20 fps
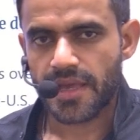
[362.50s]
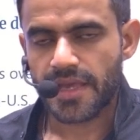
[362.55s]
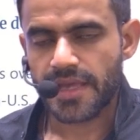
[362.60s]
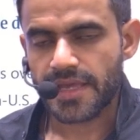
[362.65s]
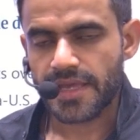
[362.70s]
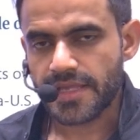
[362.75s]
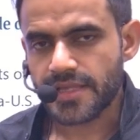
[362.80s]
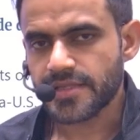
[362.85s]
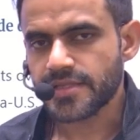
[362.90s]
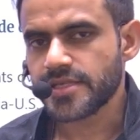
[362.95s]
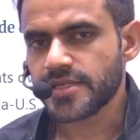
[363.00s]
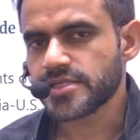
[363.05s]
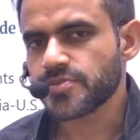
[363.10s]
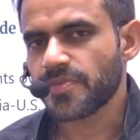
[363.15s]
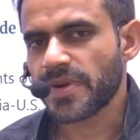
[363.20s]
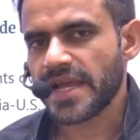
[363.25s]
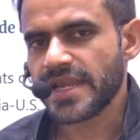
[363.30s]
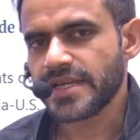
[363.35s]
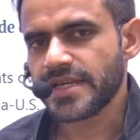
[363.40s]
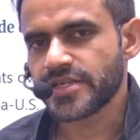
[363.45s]
In this
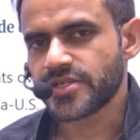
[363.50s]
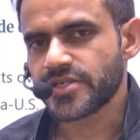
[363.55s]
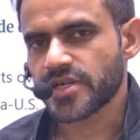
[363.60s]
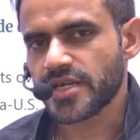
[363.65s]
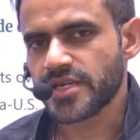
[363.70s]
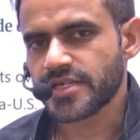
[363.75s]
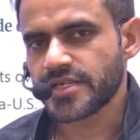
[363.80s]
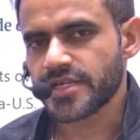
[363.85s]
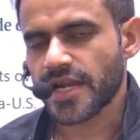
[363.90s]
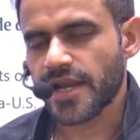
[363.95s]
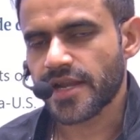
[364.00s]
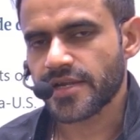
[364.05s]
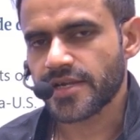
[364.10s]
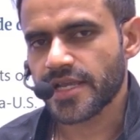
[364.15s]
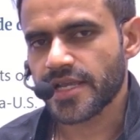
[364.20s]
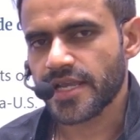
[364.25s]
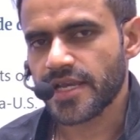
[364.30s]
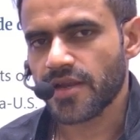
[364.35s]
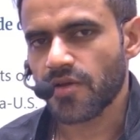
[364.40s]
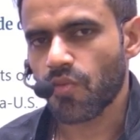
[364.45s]
bilateral trade
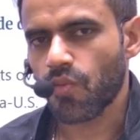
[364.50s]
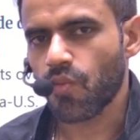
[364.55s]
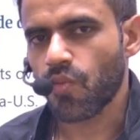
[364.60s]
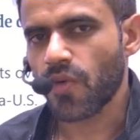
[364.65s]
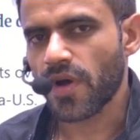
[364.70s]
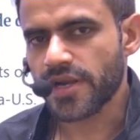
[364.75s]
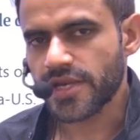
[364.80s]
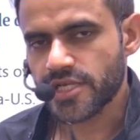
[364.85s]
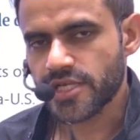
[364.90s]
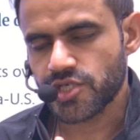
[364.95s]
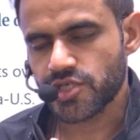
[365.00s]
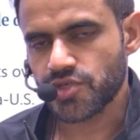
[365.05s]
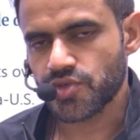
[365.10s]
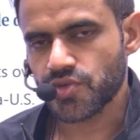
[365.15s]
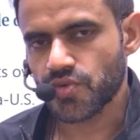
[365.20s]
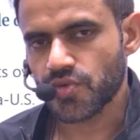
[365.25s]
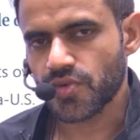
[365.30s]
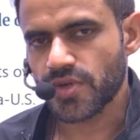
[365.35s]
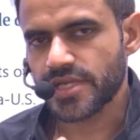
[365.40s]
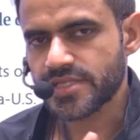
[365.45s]
deal, one
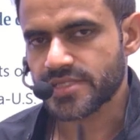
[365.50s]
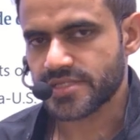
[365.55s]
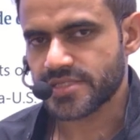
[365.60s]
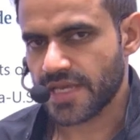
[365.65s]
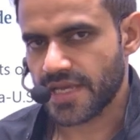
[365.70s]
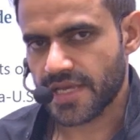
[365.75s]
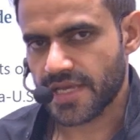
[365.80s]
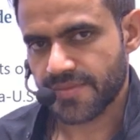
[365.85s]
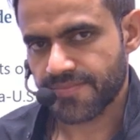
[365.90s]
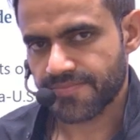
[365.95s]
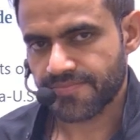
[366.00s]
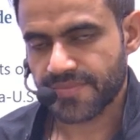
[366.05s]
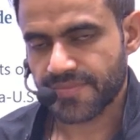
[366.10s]
issue is there.